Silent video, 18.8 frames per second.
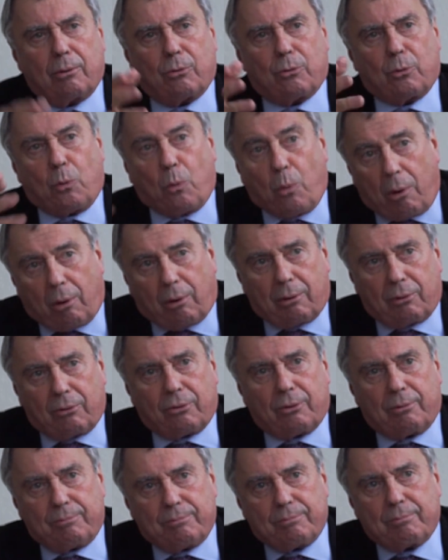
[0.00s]
the
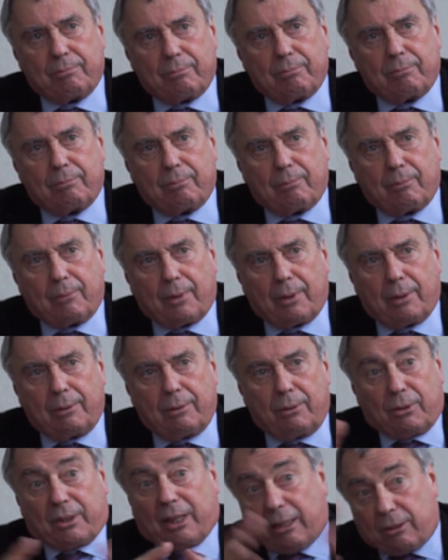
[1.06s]
world,
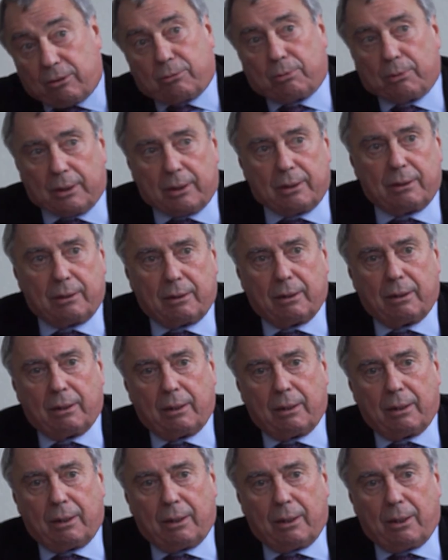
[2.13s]
a country,
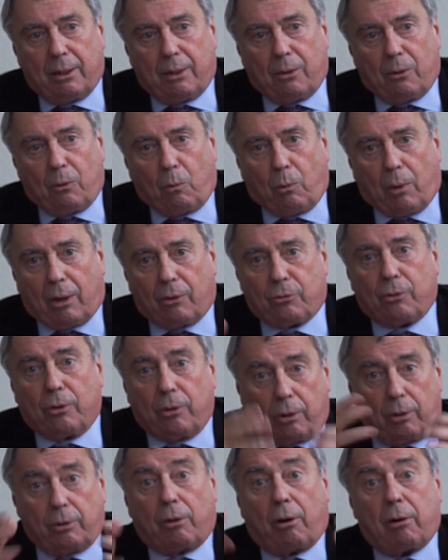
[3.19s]
was
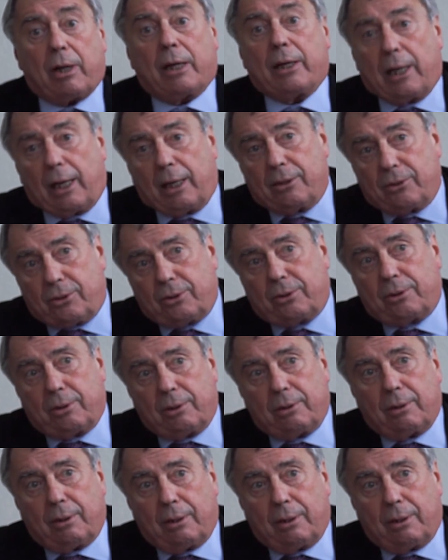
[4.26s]
an organized